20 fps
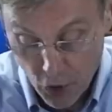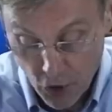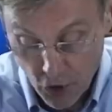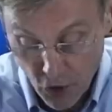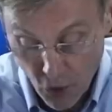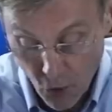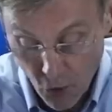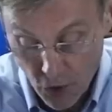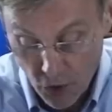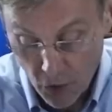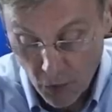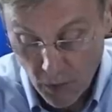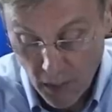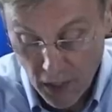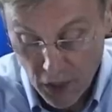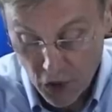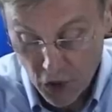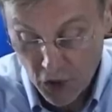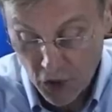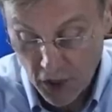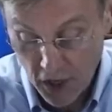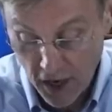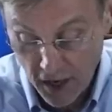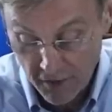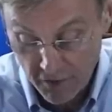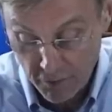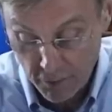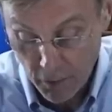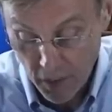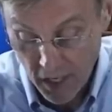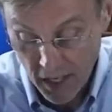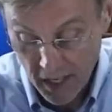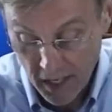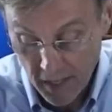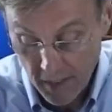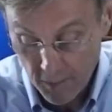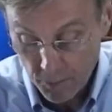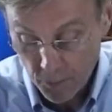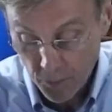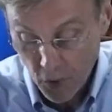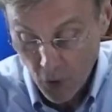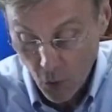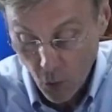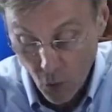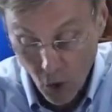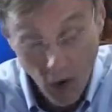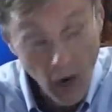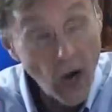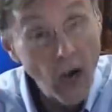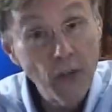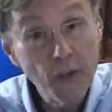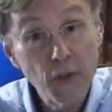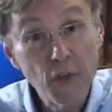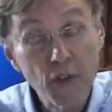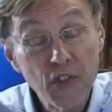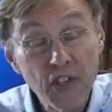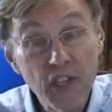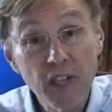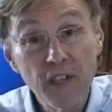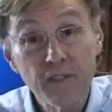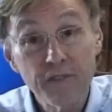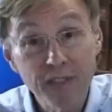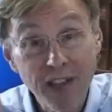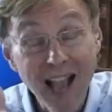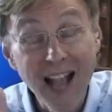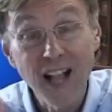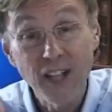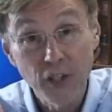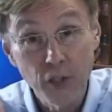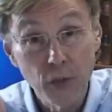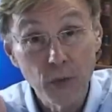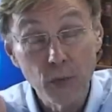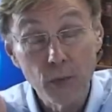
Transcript: or donation of money or other thing of value.